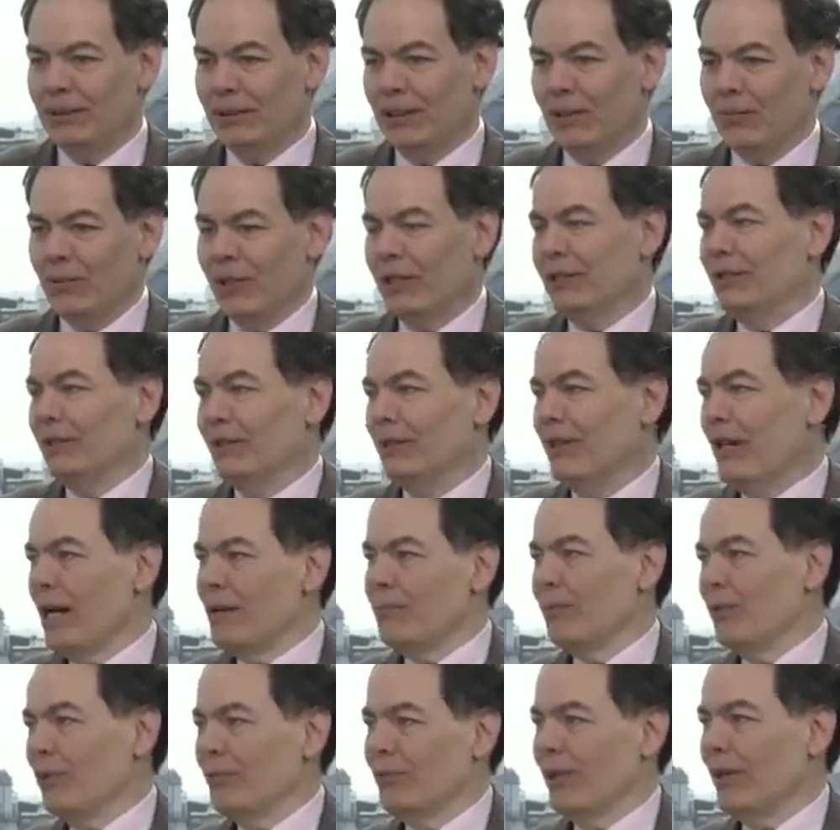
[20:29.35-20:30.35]
I mean, they rigged the
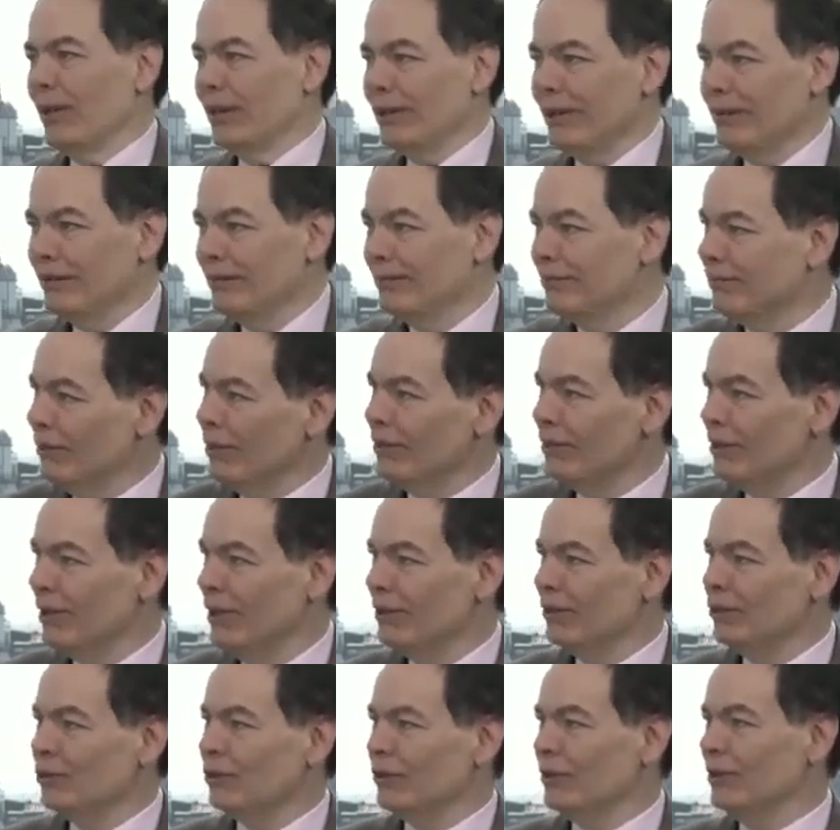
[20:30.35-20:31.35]
LIBOR market,
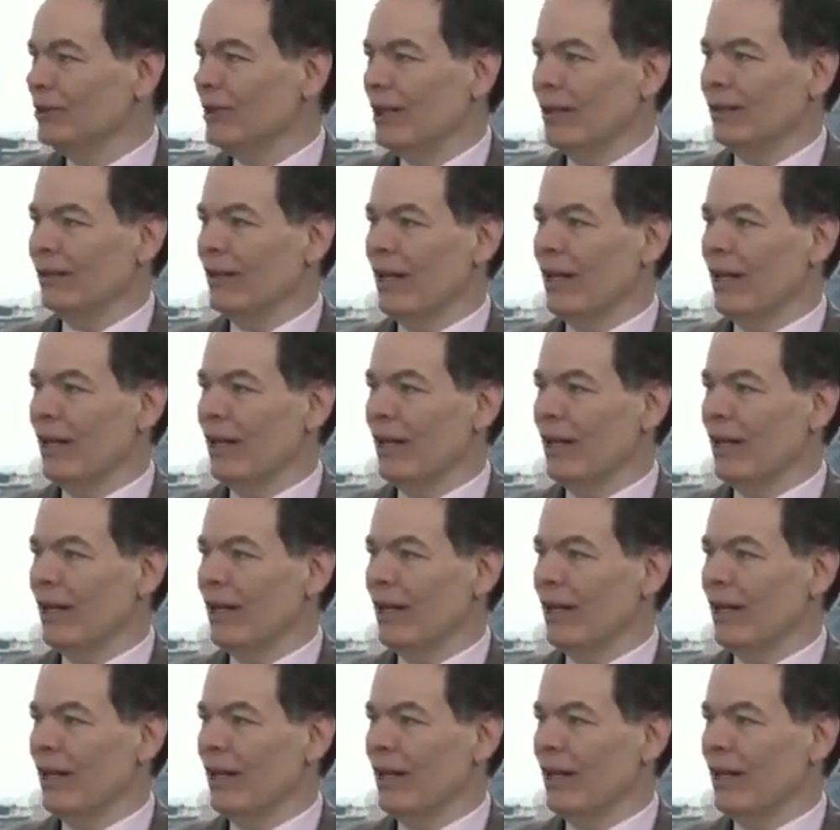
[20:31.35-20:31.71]
multi-$100 trillion